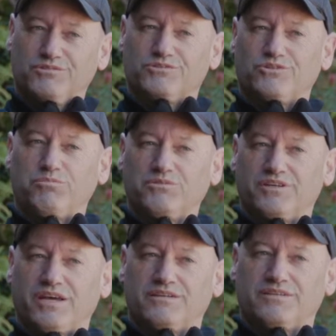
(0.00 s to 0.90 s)
the top
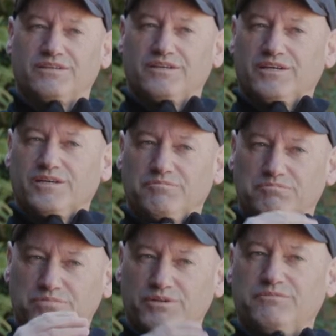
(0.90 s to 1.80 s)
of that,
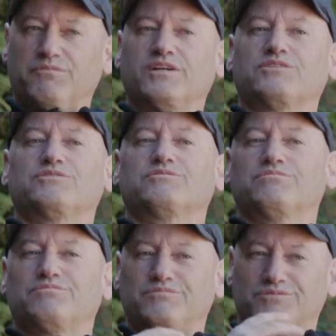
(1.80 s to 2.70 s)
it pretty much
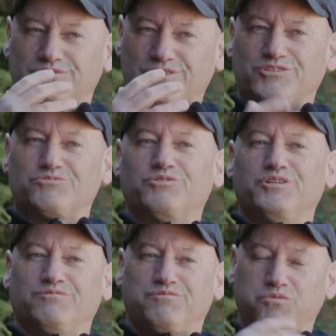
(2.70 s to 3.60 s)
just
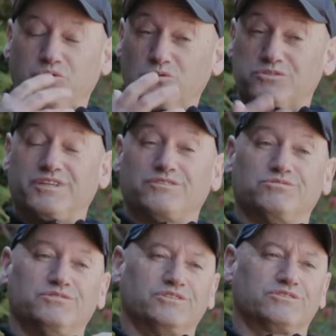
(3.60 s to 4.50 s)
reinforced that
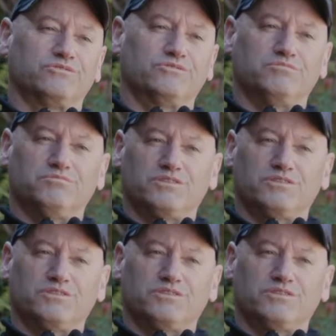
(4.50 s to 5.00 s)
traditional